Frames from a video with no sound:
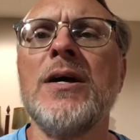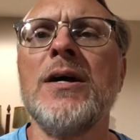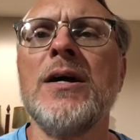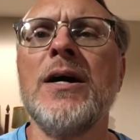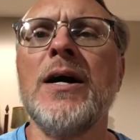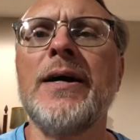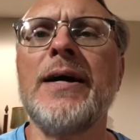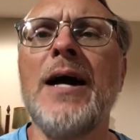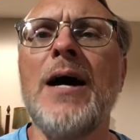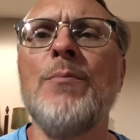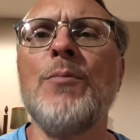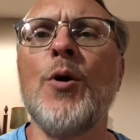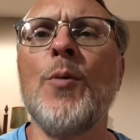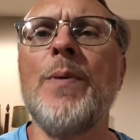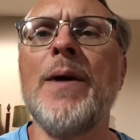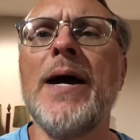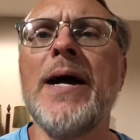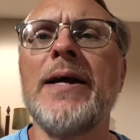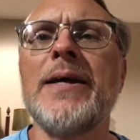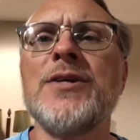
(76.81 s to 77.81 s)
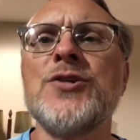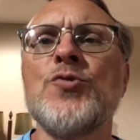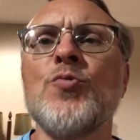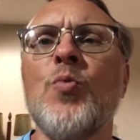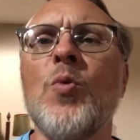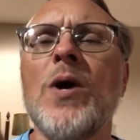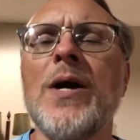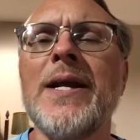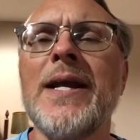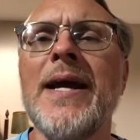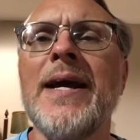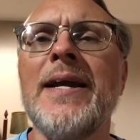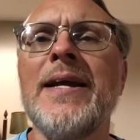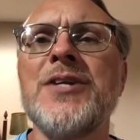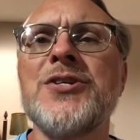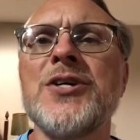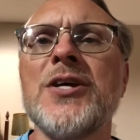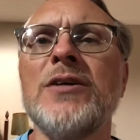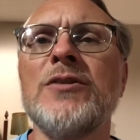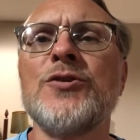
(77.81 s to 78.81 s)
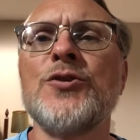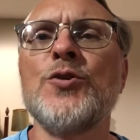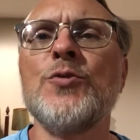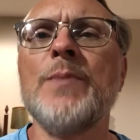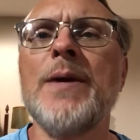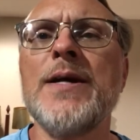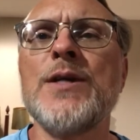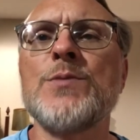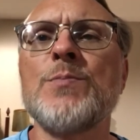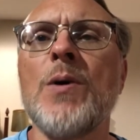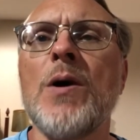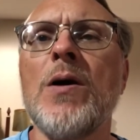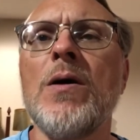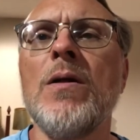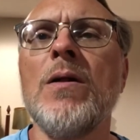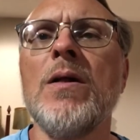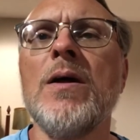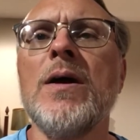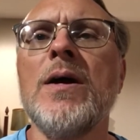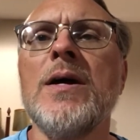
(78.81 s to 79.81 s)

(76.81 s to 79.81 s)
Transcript: a combo package, one NHL, two baseball.